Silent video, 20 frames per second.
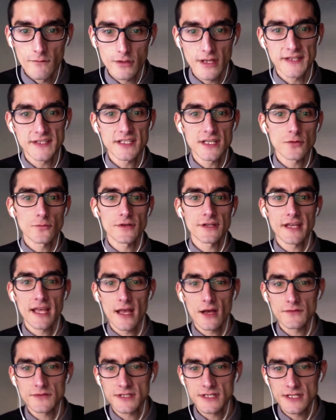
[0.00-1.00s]
Valencia
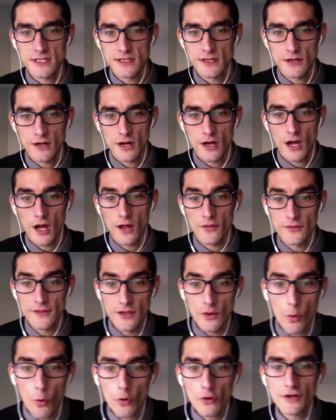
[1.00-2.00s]
recounted uh,
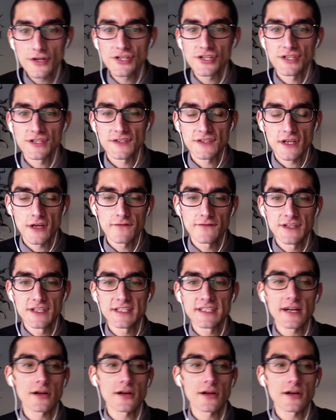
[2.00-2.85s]
the origins of the